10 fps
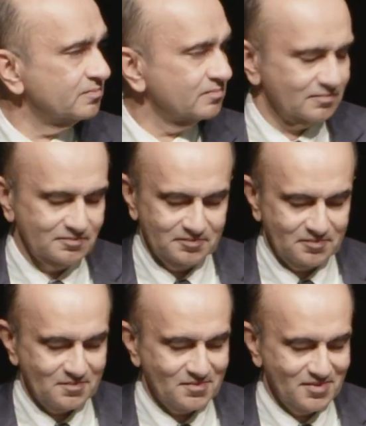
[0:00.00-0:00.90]

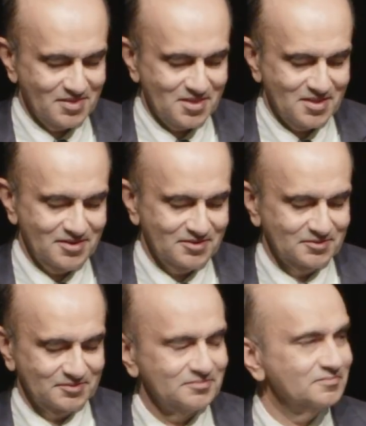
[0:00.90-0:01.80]

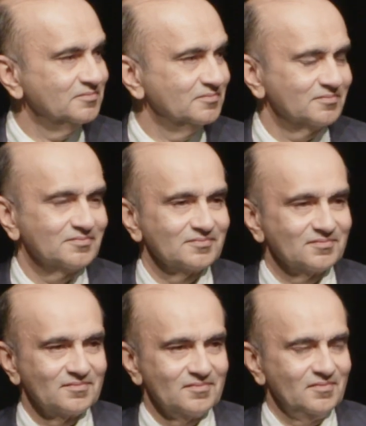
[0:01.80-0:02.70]

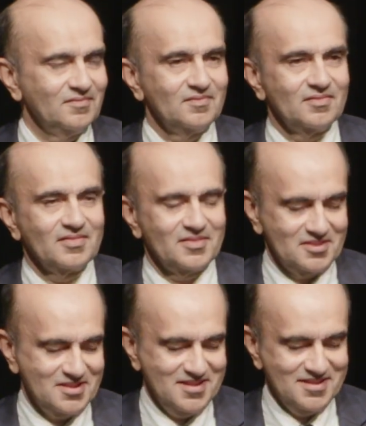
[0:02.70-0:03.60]

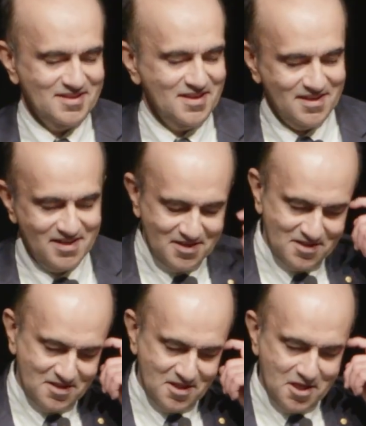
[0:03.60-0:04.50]

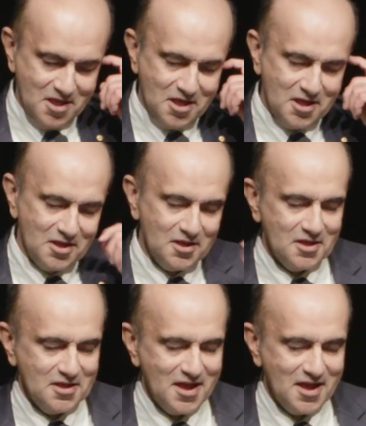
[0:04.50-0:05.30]
[no speech]